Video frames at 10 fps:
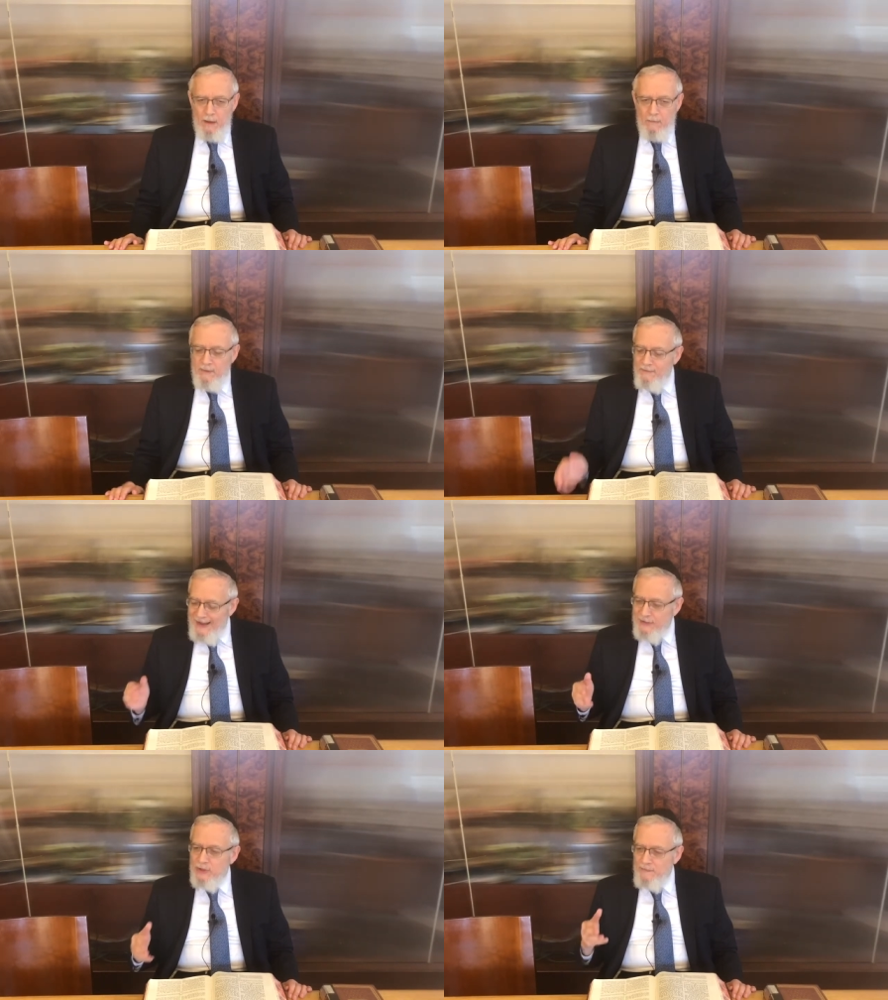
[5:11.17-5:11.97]
But
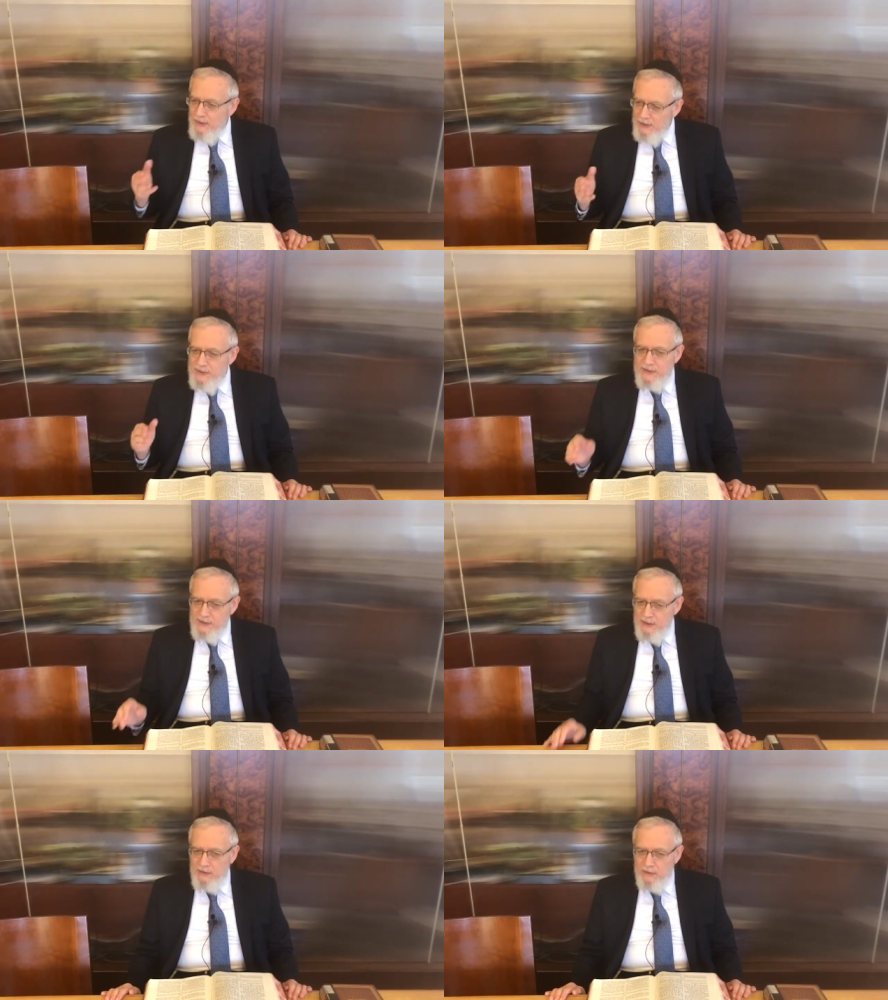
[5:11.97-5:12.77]
factually, if he didn't
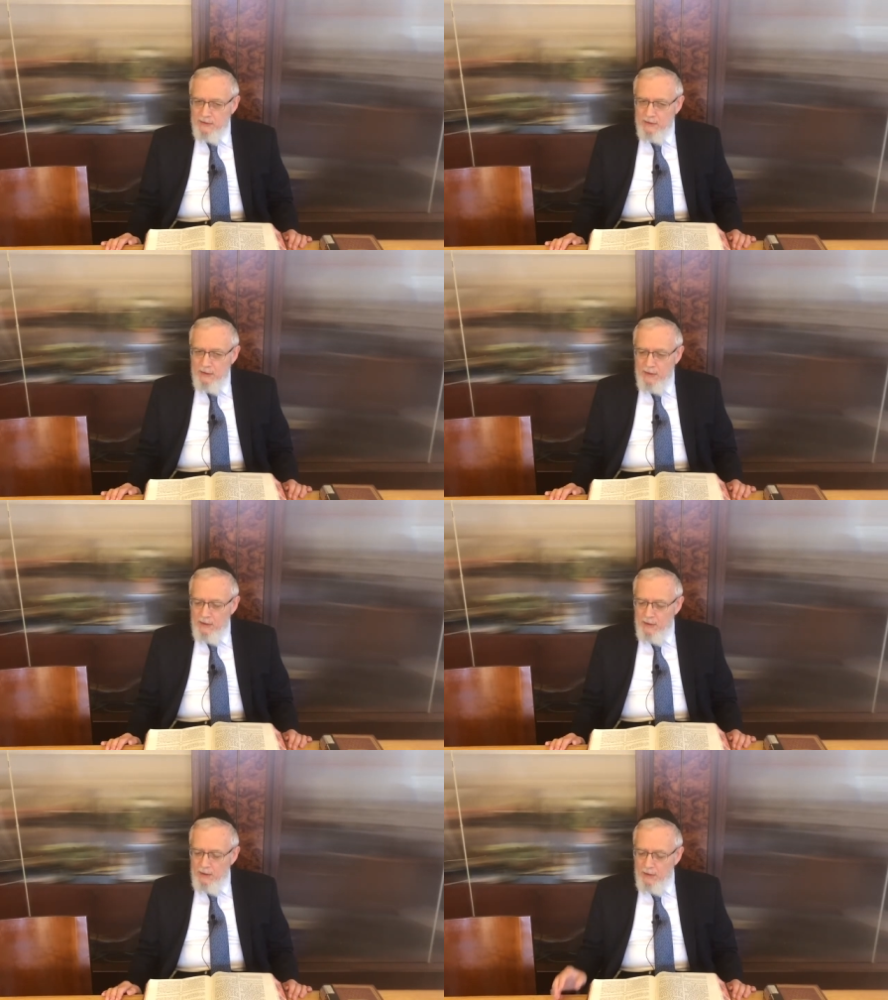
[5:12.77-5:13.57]
succeed,
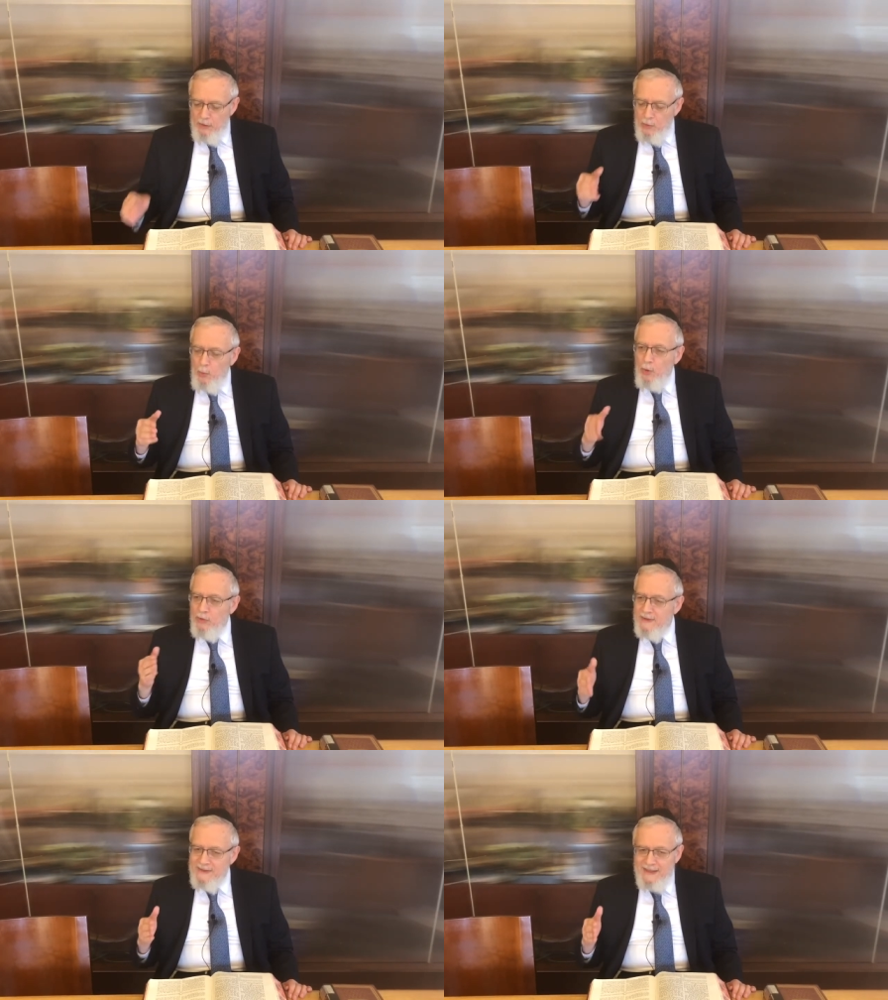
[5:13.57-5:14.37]
the
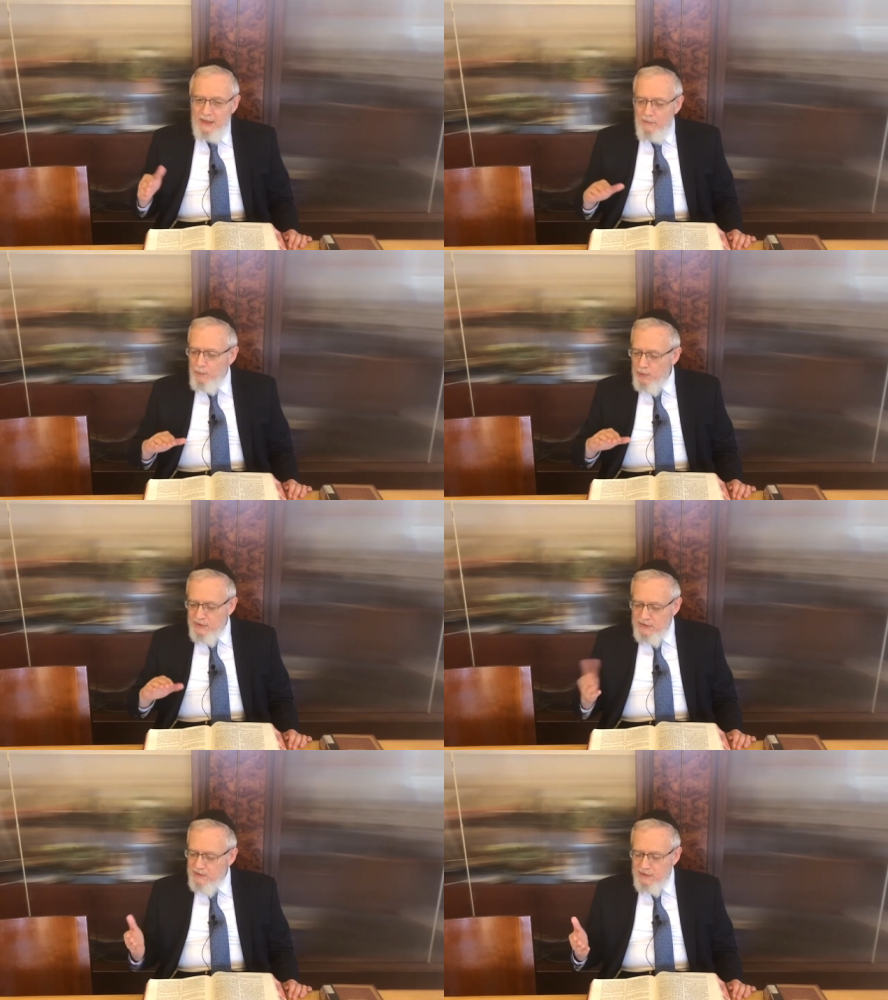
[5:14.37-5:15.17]
world itself
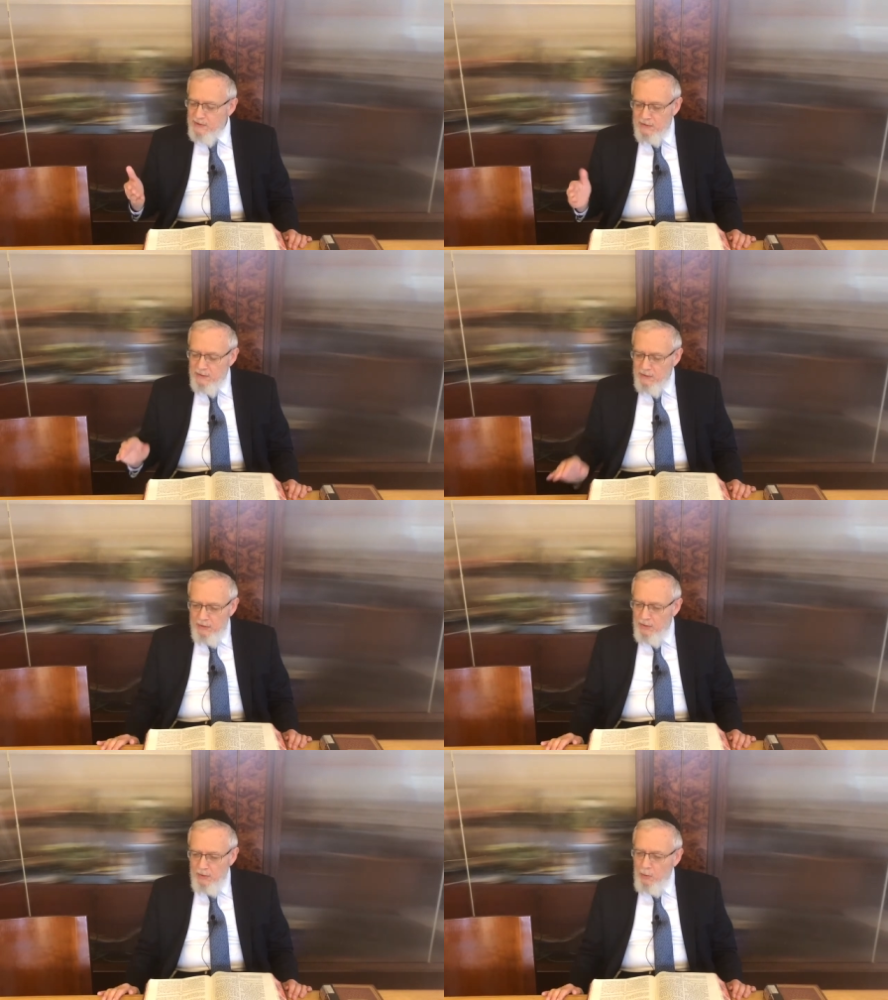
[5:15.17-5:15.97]
was
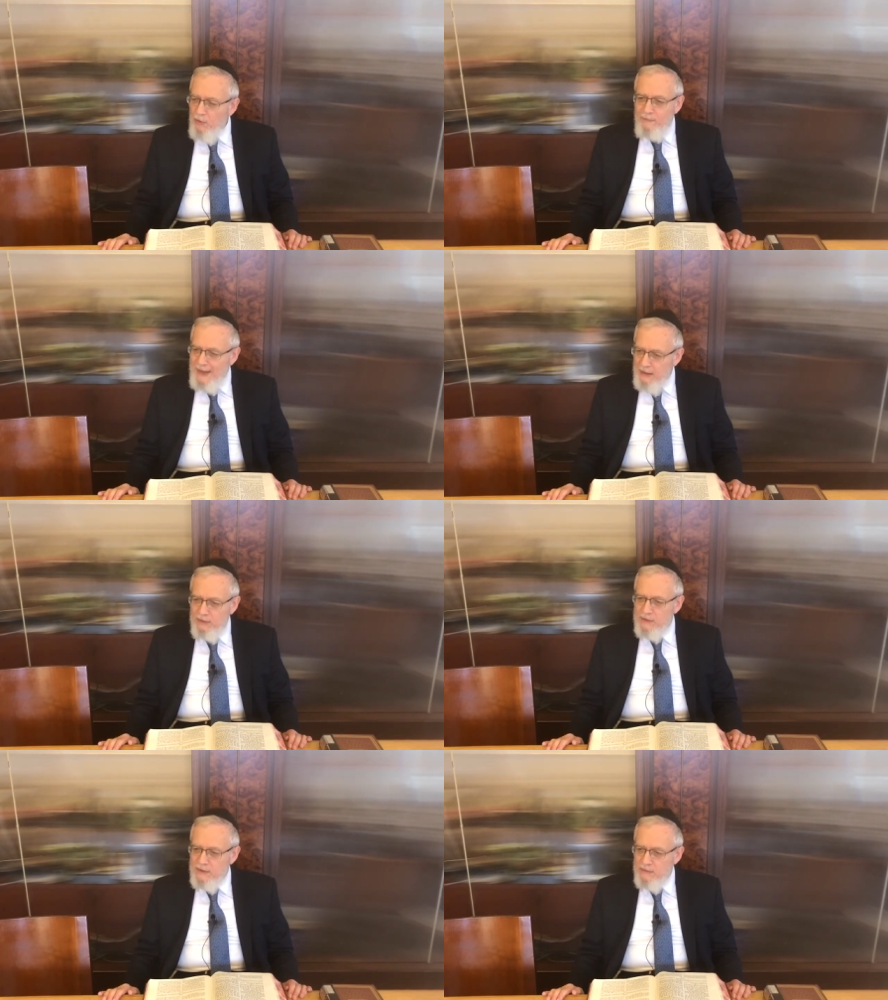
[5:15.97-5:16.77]
off
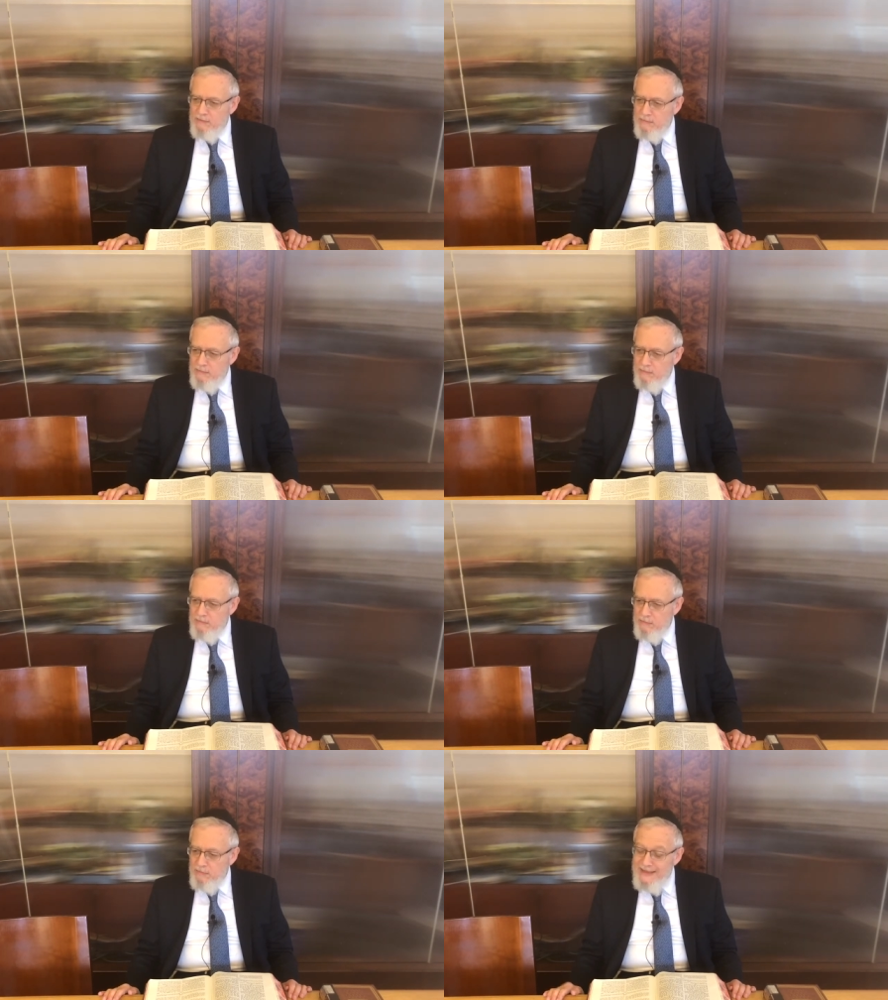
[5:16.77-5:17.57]
balance.
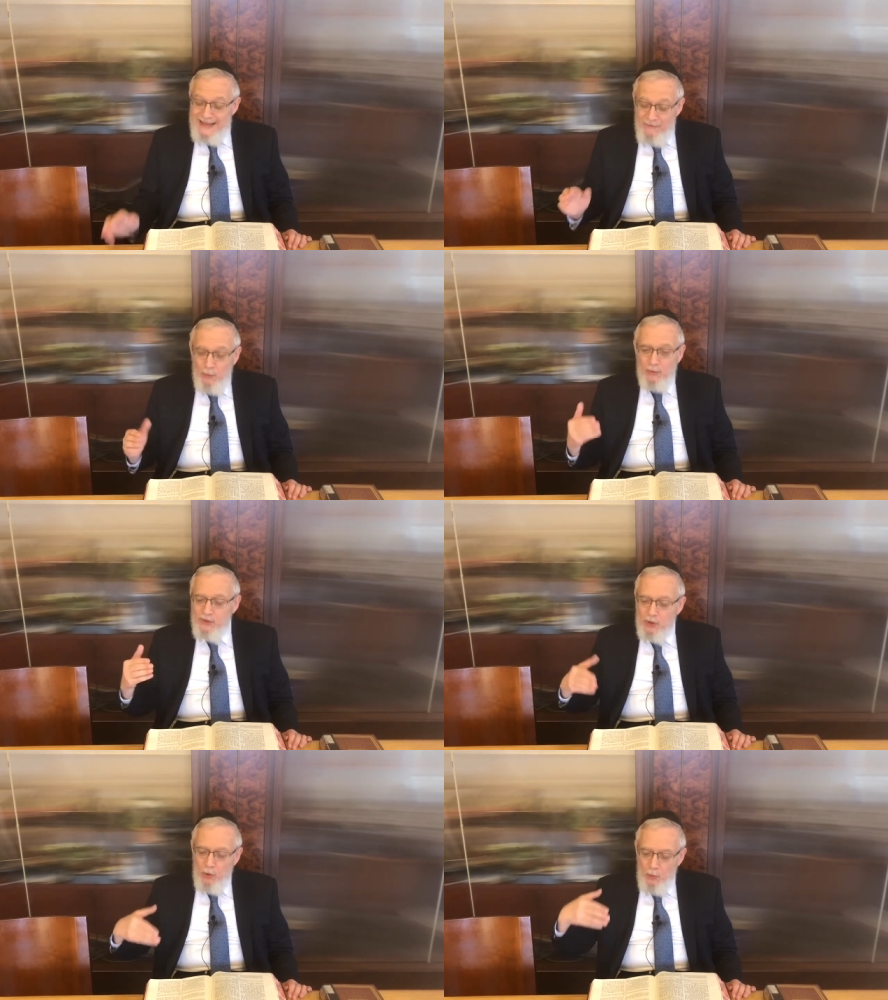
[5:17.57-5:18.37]
Evil
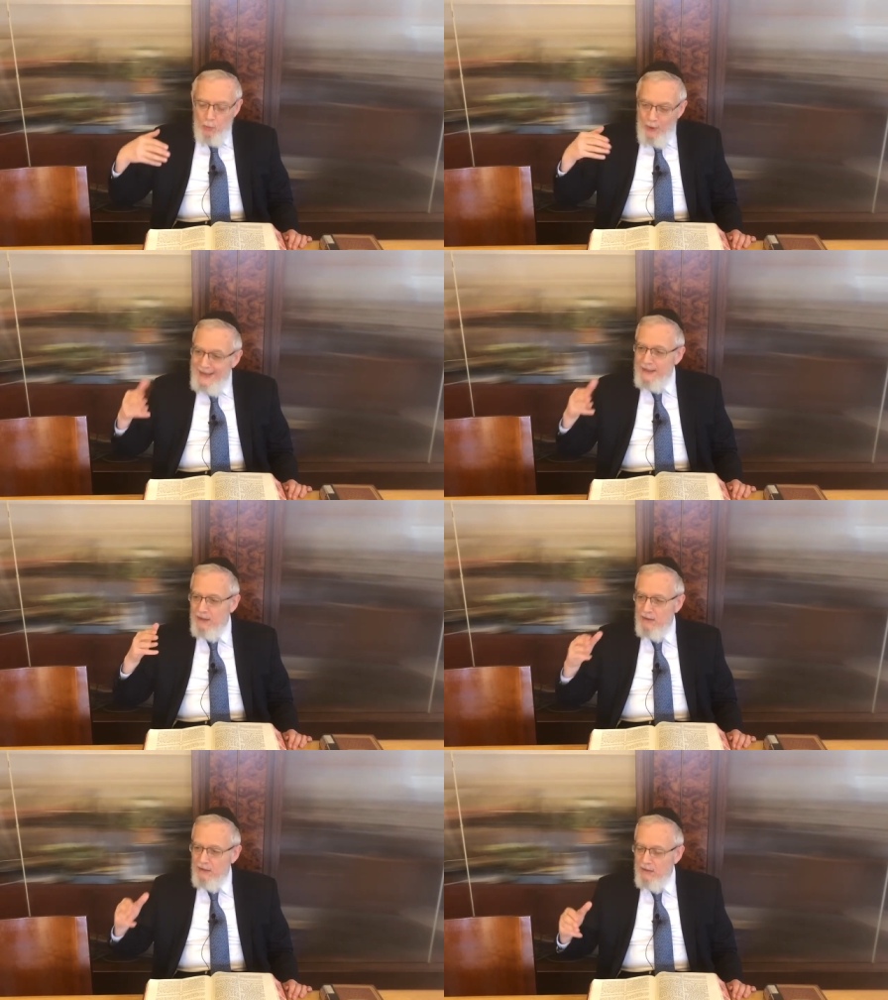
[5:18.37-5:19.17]
was so
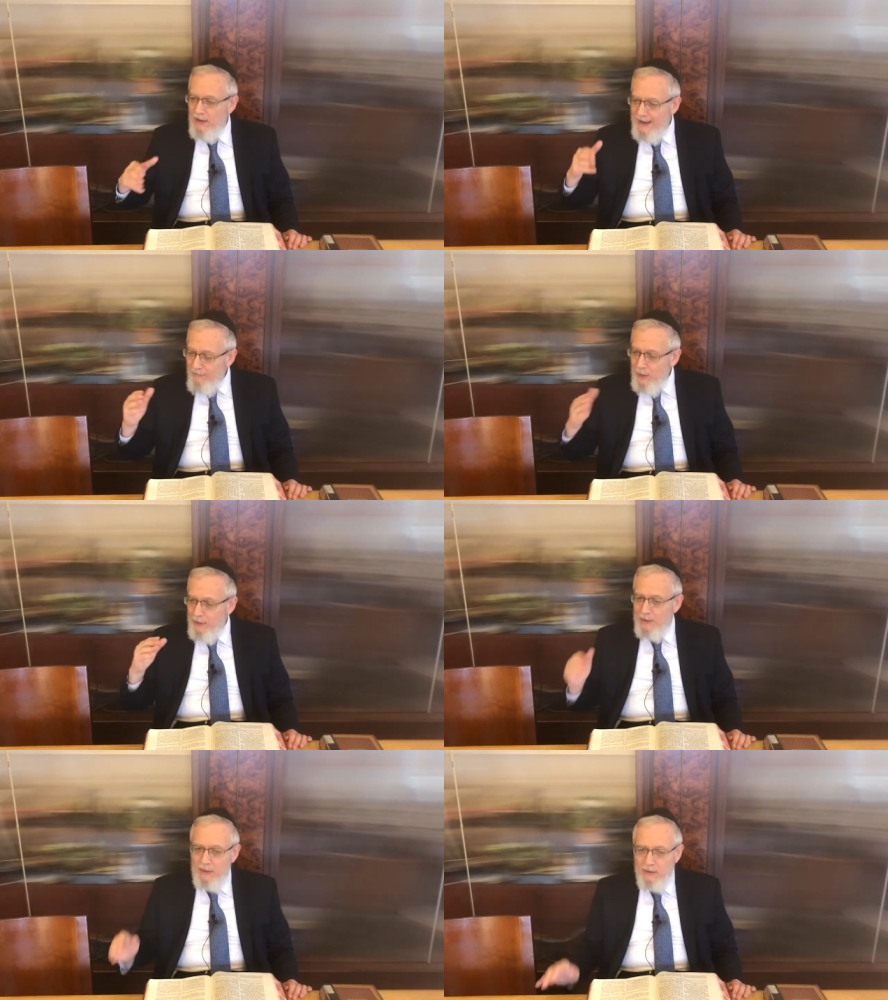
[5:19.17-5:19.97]
weighty on
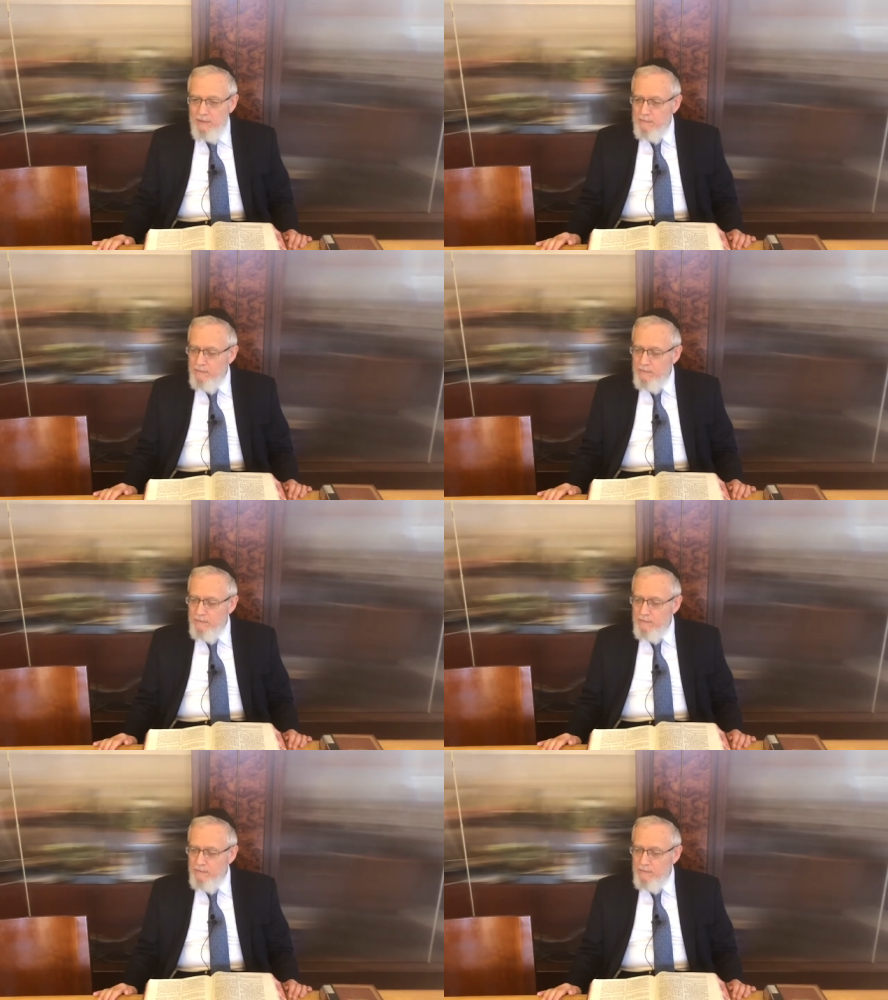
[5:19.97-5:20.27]
everything,